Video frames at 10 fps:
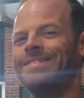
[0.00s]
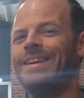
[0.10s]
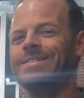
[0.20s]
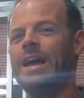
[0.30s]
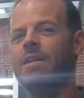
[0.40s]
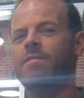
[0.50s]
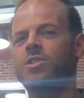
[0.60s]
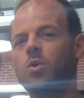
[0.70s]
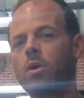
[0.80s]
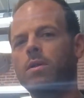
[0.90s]
that's kind of a
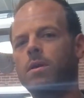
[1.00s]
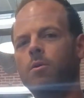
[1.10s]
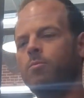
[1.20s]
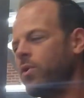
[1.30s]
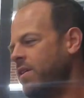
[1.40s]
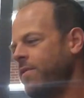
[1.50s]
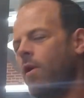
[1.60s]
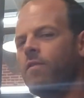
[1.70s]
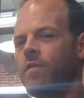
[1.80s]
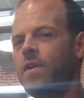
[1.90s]
short little brief
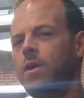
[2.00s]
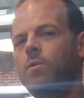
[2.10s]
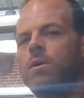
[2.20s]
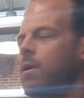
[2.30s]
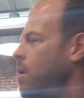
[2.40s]
overview.